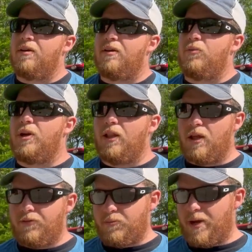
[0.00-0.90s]
What I
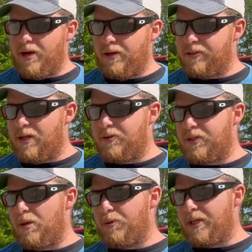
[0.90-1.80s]
loved about it is I was
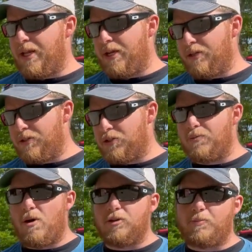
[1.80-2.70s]
able to get it into
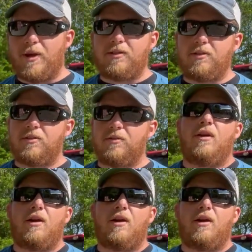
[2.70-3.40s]
small spaces.